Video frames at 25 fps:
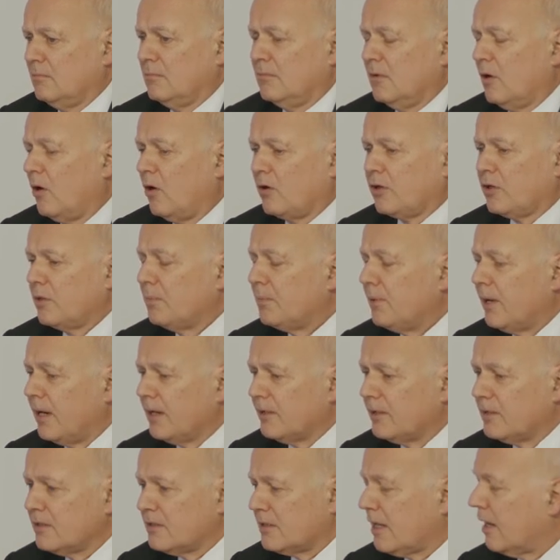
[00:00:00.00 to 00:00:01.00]

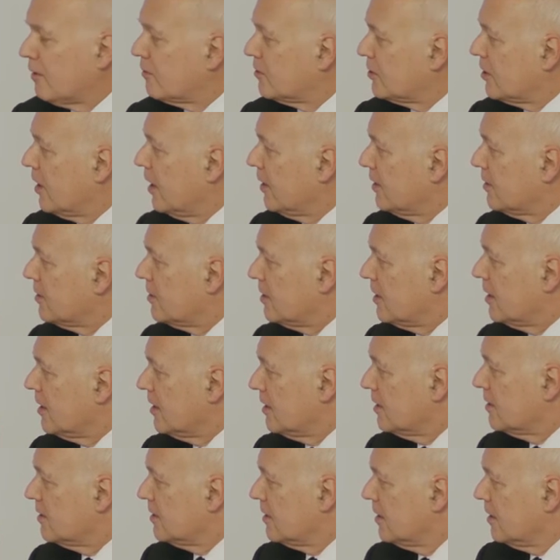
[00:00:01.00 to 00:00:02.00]
occupied the South China
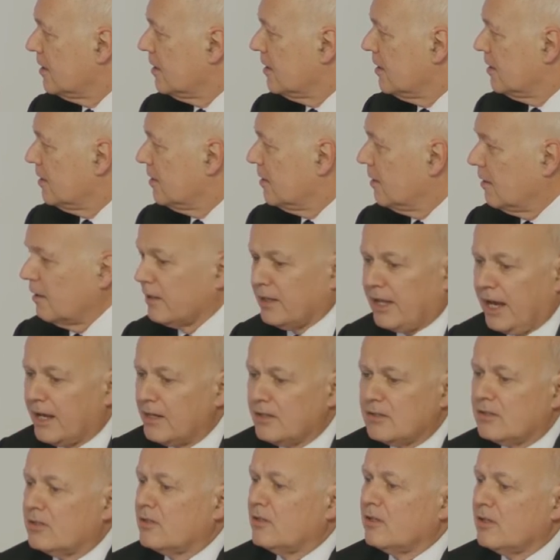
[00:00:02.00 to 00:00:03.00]
Seas
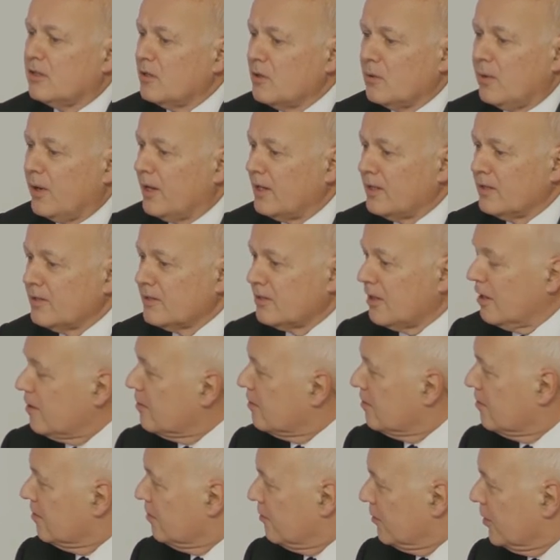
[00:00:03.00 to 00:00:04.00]
against the UN's
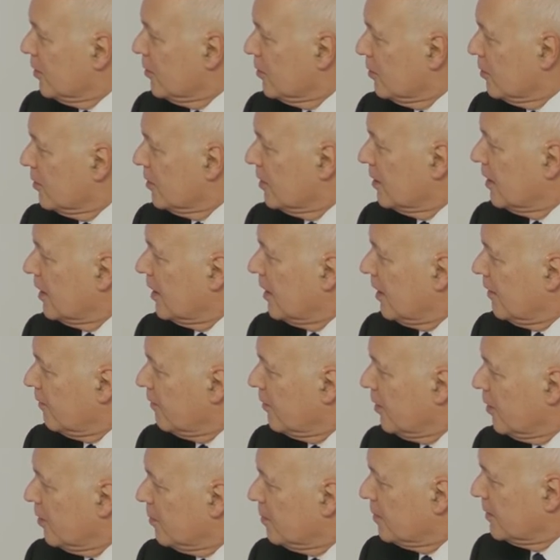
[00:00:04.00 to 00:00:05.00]
own view that they
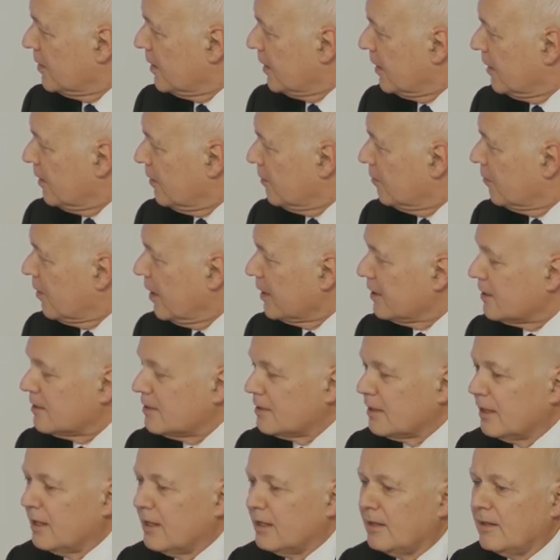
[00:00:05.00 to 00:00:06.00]
have no particular
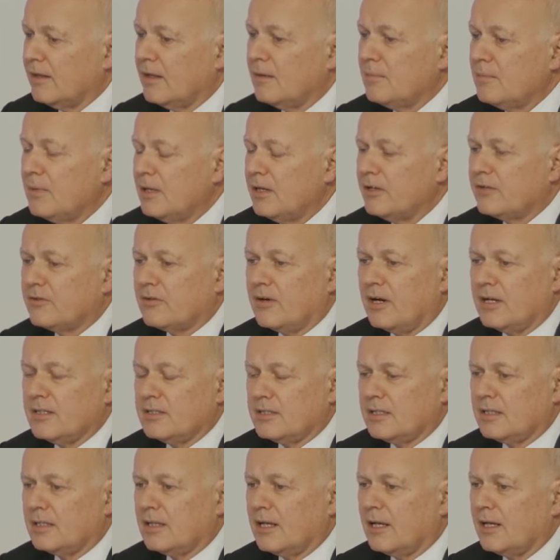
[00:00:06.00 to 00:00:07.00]
rights there. They're
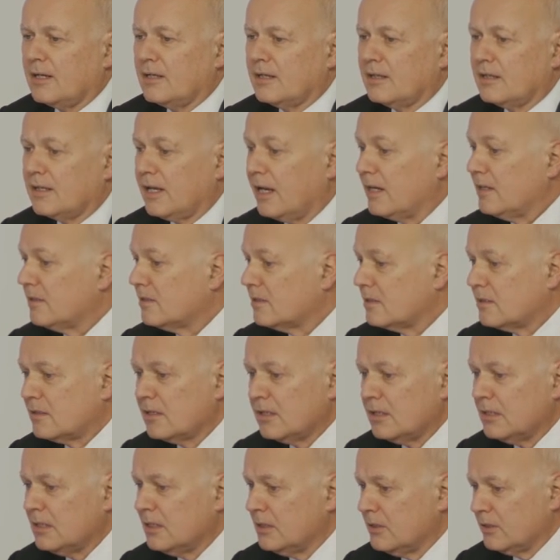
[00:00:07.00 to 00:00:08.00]
militarizing that against
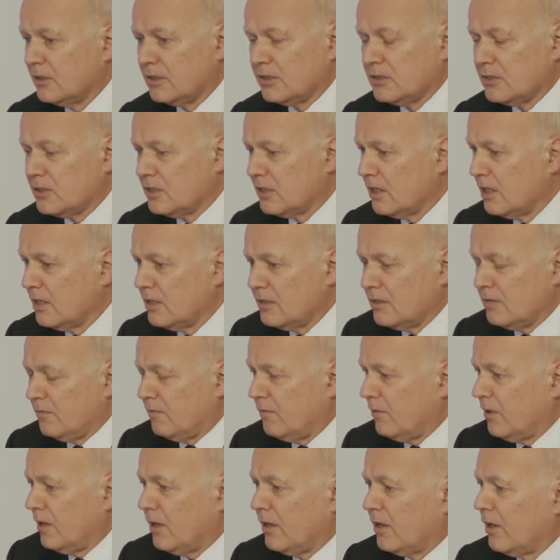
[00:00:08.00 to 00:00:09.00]
the concerns
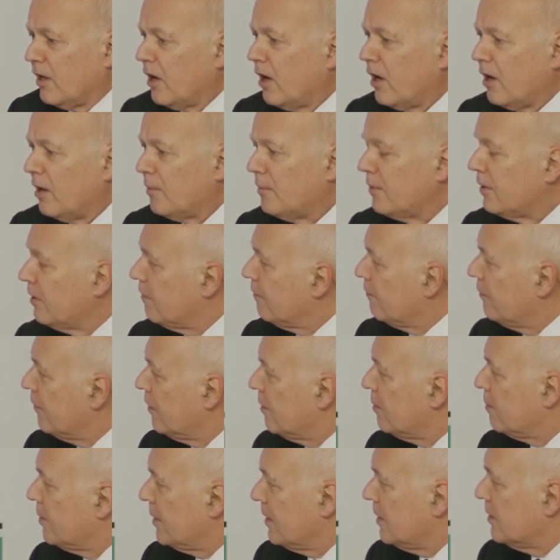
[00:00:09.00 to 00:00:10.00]
of Vietnam and the
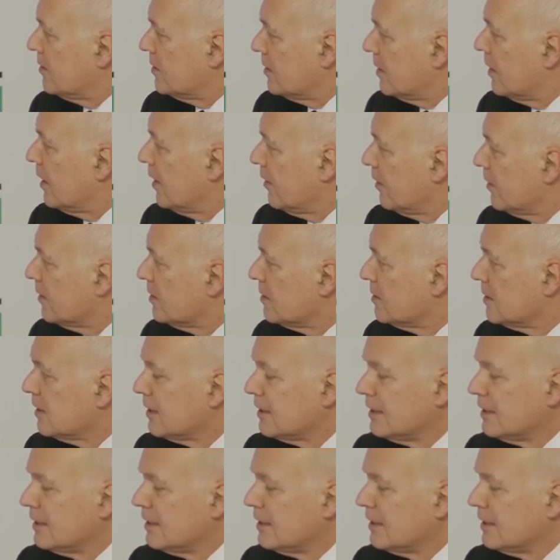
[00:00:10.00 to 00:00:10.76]
Philippines and others.